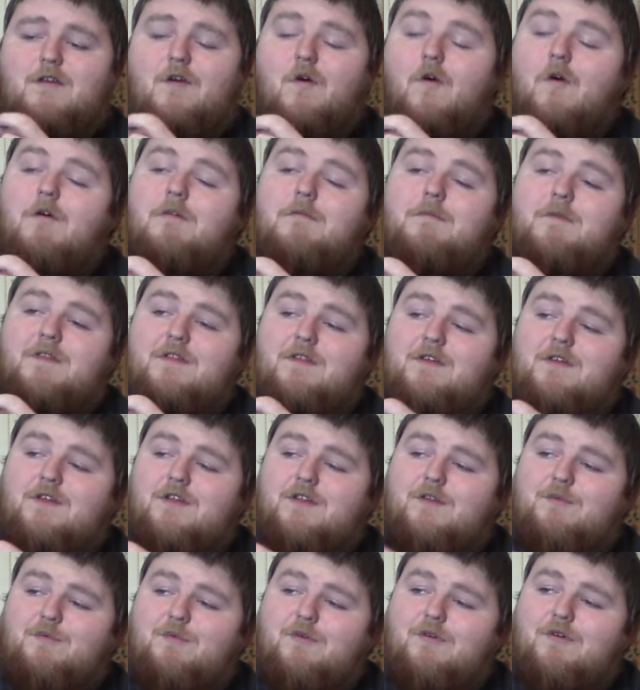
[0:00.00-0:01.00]
What would be the
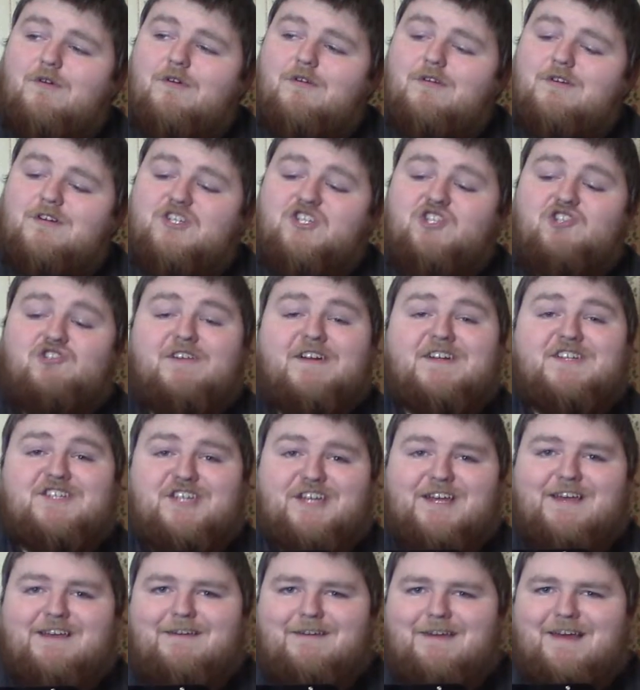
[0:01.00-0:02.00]
good word?
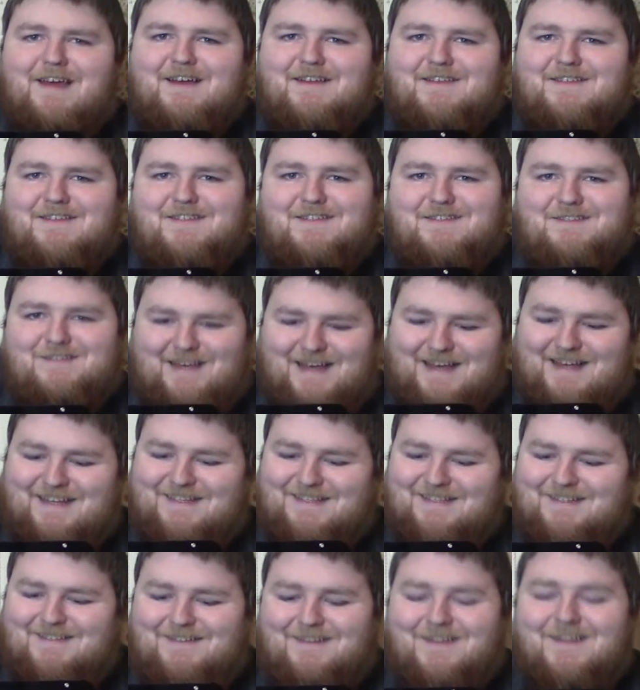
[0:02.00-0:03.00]
Stretching, yes,
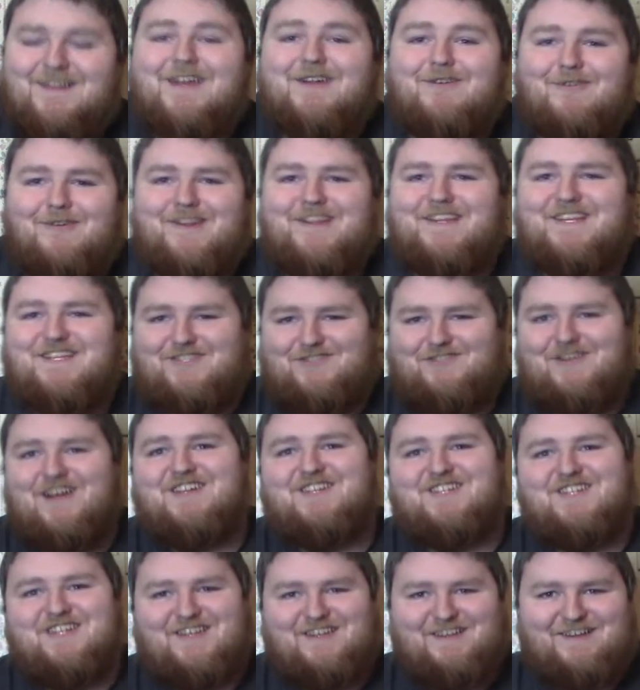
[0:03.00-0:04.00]
literally
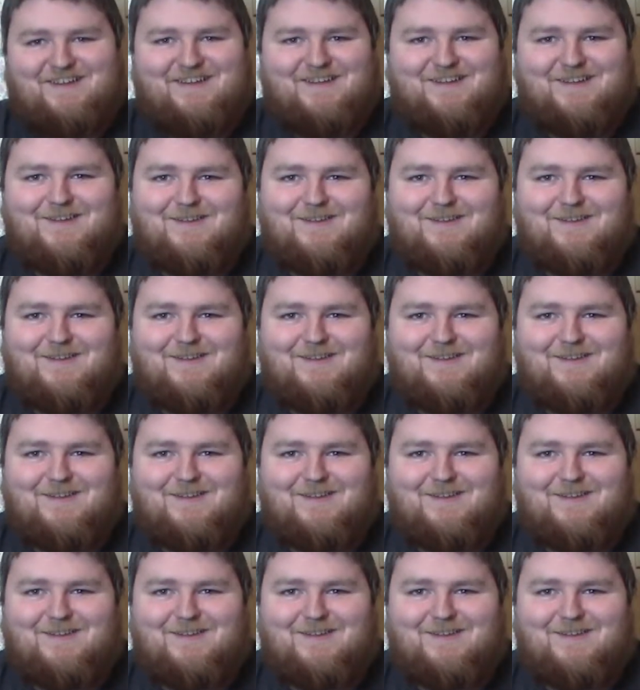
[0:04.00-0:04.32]
stretching.